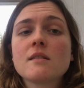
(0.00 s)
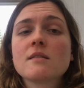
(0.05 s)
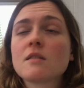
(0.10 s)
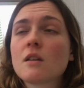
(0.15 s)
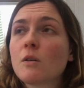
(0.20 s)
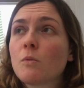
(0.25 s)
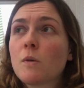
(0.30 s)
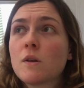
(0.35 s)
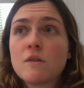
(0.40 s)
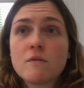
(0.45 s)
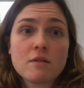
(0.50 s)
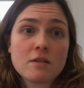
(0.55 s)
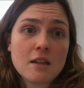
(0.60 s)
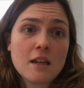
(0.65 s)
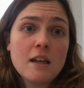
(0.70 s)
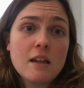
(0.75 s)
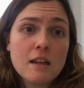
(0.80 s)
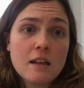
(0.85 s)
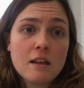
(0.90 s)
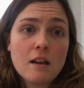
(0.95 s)
So whether it's
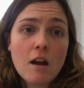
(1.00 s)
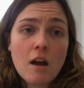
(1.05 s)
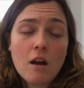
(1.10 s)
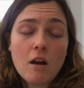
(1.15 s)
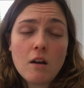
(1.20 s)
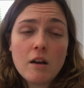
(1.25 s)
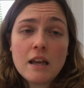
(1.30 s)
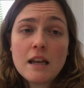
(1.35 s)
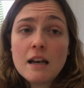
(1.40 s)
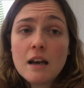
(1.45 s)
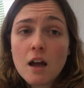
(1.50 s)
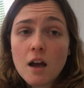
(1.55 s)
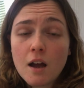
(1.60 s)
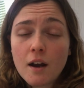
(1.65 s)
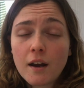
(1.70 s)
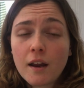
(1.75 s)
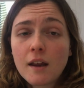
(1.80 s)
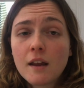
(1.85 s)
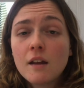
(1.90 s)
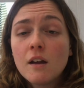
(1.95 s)

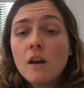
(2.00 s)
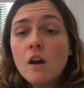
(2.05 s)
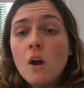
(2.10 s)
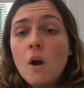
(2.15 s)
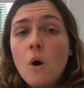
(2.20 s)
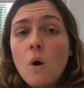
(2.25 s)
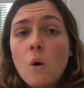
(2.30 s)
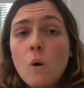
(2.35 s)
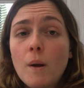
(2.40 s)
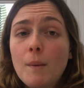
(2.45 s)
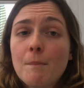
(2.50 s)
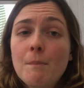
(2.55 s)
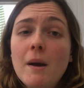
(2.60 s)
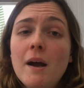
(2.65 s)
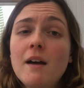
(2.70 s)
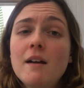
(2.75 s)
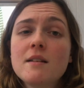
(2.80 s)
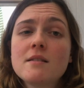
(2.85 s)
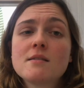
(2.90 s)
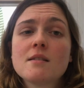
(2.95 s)
e-learning or in
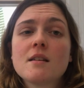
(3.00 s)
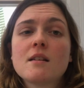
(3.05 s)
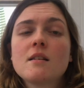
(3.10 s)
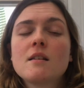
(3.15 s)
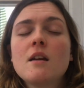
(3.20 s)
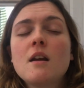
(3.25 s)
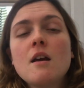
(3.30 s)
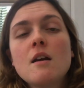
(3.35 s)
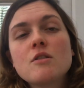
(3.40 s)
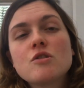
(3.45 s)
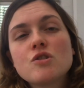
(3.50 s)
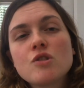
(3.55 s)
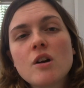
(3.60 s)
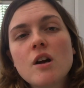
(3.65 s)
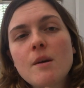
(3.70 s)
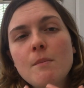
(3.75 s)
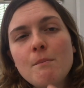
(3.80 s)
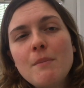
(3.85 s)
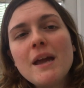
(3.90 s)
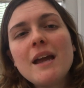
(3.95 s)
person,
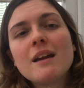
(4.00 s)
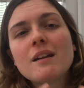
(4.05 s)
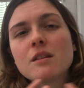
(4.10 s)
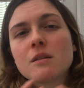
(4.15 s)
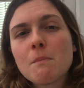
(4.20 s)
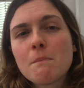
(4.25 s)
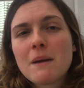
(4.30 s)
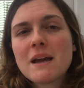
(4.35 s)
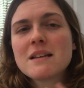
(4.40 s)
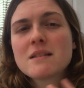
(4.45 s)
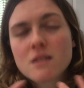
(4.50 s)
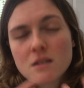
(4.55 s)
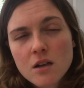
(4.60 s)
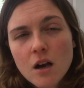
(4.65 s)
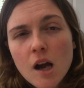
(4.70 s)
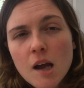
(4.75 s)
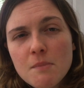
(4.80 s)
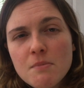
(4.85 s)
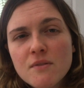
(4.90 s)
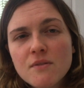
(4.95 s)
try and pick the best
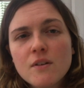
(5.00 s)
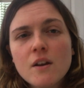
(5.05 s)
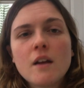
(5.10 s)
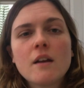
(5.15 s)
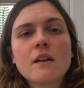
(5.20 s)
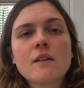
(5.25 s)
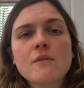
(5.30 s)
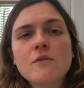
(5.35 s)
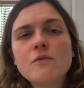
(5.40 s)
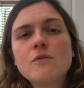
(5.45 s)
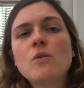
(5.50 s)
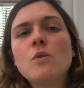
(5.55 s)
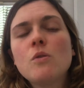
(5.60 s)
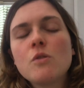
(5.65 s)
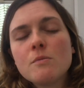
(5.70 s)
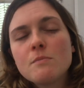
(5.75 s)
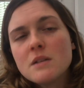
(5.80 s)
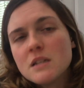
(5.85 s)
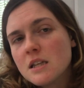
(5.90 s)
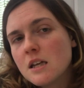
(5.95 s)
type of learning for
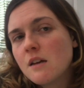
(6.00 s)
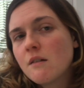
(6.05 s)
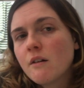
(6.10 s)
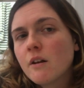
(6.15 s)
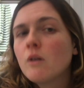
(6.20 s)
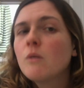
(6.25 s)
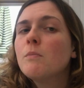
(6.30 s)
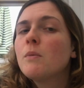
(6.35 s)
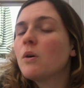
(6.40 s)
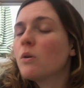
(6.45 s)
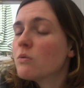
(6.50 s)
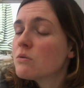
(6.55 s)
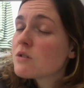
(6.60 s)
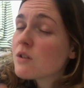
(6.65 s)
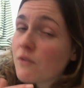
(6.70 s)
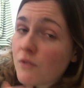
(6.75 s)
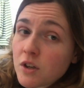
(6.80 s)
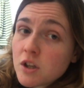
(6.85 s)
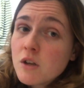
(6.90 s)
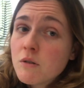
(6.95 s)
the material, but
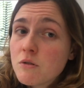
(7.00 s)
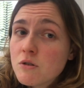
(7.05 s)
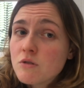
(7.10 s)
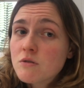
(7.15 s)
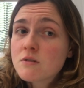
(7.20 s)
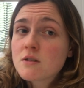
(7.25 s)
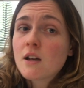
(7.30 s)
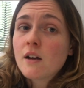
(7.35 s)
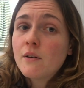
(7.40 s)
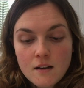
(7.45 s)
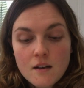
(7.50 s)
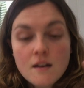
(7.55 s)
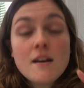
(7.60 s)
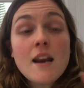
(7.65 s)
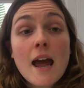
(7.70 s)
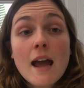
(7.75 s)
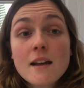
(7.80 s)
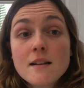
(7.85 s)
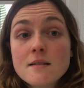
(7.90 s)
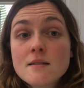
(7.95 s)
also for you as yourself.
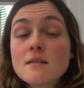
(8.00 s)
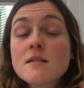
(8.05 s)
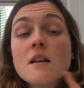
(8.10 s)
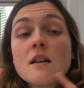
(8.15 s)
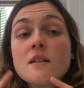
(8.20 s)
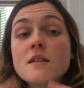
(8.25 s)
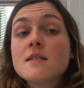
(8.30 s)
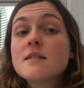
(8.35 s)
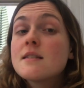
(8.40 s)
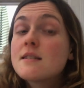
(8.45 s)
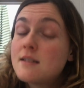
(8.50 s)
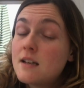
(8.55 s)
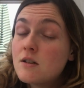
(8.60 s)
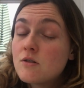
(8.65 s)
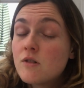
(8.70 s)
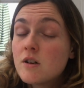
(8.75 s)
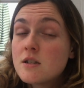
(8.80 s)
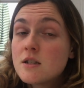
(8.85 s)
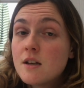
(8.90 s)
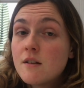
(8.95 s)
Next, the success
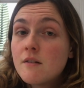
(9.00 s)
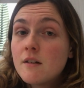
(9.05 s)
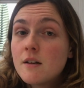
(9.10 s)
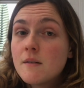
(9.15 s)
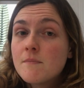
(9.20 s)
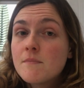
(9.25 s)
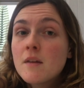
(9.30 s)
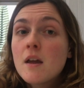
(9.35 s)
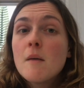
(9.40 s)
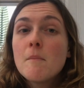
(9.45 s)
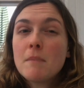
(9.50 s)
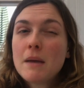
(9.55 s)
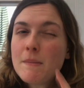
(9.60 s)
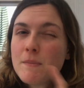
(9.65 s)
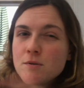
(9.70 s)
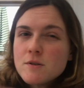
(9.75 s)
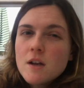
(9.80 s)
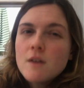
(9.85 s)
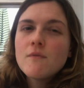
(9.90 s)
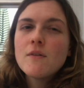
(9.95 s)
criteria.
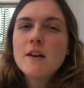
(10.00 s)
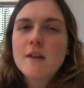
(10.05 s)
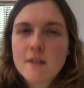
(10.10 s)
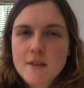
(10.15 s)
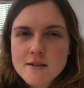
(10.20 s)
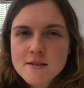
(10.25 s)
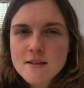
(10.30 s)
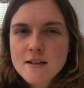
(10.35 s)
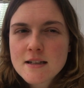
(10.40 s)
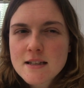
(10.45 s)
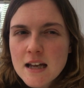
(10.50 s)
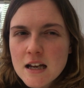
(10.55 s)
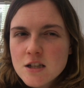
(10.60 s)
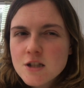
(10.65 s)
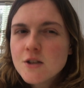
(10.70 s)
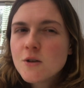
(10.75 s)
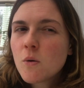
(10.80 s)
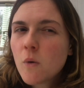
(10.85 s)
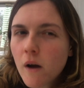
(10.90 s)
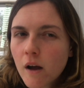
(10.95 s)
People don't realise that it's
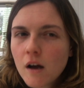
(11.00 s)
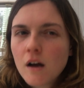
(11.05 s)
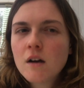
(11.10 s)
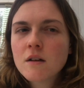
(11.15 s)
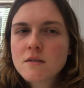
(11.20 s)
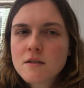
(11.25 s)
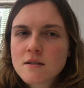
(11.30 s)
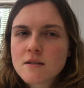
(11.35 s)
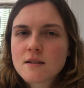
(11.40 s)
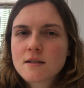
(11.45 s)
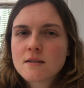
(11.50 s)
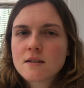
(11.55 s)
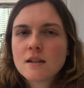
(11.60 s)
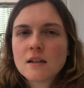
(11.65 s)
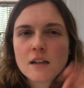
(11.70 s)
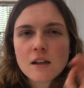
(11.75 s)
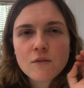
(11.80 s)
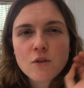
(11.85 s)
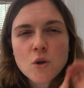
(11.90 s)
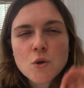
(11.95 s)
actually quite hard to
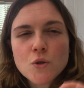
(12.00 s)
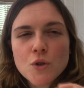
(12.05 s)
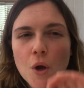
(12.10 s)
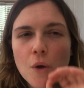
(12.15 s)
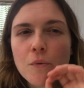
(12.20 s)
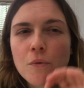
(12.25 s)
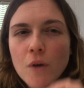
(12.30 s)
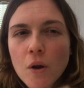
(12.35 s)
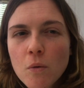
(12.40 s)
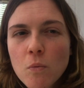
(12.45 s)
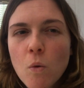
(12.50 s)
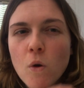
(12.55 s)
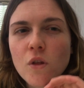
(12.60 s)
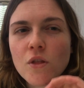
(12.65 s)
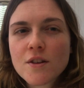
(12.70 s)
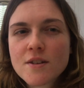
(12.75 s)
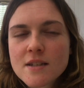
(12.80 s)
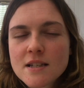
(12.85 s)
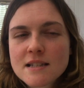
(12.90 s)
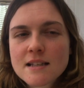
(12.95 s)
succeed if you don't know what
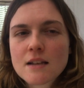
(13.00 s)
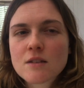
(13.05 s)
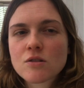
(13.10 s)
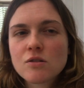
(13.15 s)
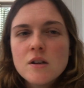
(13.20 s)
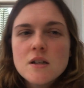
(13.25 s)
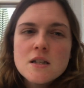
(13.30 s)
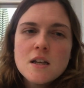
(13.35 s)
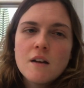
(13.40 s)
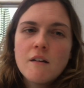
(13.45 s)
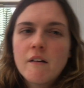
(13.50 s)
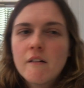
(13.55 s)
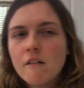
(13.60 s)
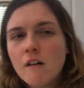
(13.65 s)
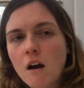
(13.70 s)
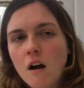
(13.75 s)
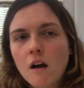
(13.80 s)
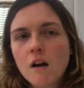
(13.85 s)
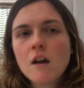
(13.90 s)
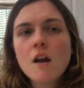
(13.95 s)
the success criteria
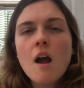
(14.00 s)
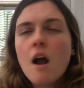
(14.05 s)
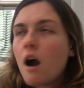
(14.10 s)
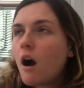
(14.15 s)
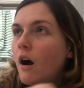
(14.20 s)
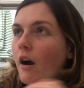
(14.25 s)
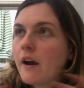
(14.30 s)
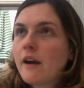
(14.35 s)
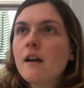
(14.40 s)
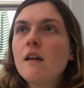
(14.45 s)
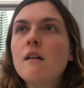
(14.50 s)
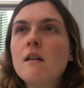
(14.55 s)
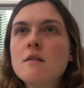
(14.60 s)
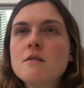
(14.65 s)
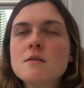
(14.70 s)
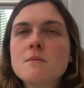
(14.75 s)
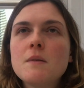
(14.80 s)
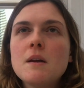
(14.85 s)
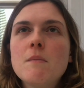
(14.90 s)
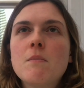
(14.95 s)
are. I know
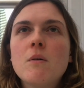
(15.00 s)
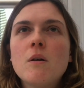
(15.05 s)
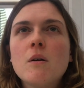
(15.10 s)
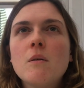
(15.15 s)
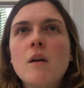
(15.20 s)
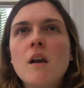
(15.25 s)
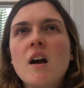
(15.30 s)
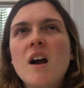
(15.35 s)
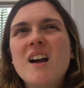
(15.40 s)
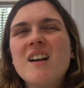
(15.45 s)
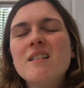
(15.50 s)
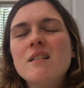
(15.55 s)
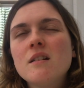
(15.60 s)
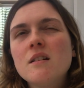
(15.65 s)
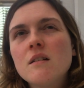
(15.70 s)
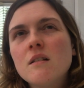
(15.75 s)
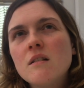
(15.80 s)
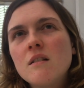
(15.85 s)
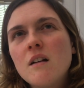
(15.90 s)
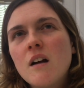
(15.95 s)
loads of people who are like,
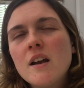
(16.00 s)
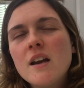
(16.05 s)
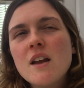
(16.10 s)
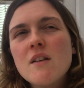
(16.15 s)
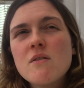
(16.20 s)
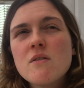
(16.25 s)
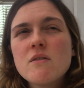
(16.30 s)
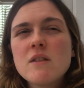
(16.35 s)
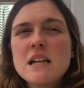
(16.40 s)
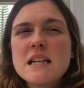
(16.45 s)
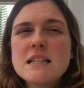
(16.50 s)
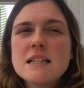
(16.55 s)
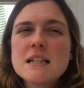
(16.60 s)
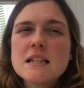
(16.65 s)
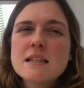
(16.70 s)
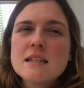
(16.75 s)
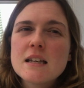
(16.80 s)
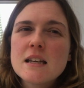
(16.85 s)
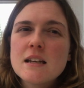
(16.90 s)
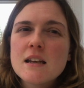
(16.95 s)
oh, I never really
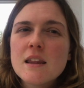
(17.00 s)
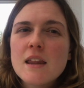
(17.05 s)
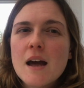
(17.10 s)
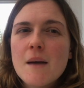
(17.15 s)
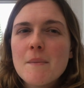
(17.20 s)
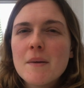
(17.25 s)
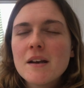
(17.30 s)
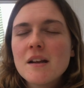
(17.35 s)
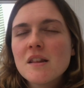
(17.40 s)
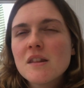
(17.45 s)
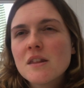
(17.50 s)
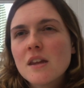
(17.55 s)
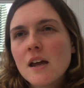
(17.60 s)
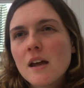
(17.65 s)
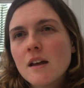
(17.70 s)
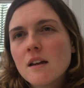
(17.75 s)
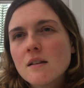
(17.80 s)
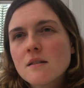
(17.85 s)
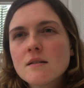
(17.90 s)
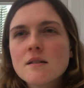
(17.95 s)
succeed at that many
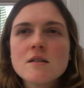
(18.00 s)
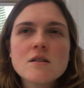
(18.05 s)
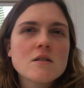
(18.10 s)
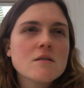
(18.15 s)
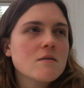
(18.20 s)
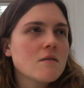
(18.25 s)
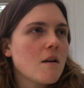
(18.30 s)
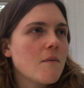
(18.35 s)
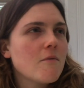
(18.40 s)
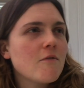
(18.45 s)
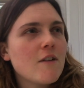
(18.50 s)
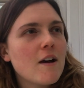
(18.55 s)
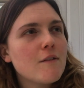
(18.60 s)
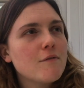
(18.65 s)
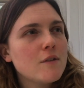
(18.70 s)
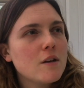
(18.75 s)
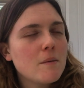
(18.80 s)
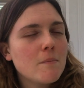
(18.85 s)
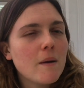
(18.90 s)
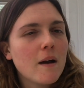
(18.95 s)
things, I'm
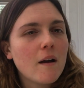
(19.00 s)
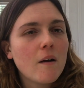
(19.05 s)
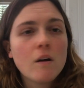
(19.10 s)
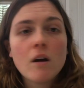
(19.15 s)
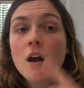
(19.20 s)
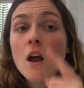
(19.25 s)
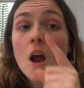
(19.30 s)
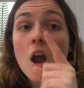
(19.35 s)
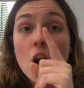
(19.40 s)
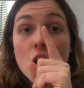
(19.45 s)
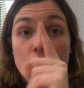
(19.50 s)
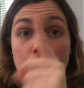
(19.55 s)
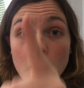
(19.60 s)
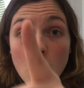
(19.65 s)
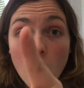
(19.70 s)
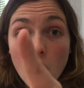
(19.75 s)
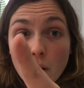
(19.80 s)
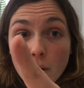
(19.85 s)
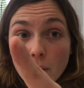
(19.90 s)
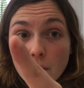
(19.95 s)
faffing about.
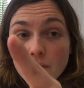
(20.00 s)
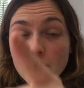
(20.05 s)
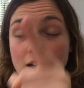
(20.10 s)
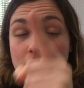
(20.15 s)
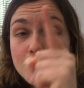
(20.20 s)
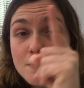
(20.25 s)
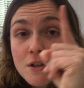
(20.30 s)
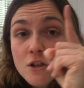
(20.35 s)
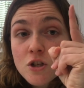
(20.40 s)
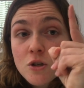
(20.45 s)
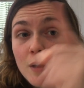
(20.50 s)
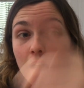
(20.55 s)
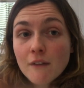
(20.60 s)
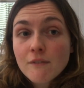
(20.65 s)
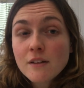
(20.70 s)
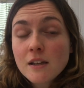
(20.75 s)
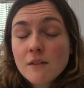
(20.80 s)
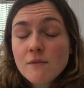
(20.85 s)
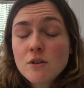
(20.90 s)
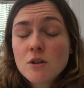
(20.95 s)
No, that's because you
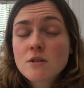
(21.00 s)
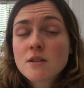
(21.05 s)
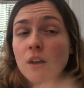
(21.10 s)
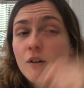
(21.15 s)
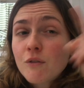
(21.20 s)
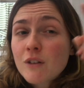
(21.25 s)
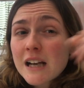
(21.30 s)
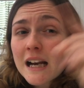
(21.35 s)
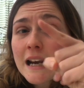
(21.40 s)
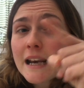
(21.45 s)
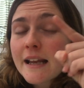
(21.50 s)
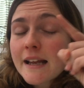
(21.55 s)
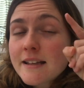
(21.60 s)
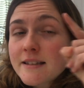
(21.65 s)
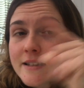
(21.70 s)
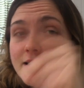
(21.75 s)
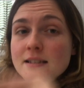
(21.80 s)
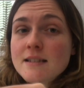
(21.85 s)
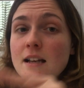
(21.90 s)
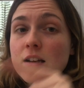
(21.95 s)
haven't given yourself clear
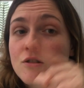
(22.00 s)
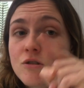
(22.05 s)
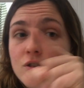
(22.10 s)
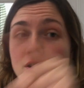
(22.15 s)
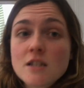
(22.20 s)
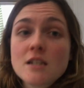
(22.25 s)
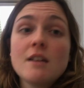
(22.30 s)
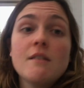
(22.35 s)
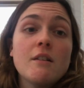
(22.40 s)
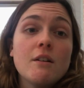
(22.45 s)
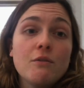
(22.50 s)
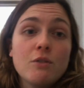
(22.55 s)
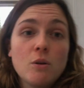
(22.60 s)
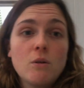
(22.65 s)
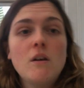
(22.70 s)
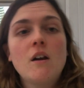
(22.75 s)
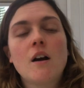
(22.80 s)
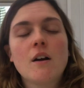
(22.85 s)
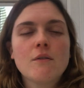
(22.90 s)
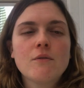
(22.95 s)
success criteria for your
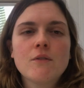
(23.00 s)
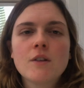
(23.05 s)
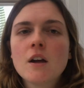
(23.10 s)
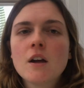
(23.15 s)
life.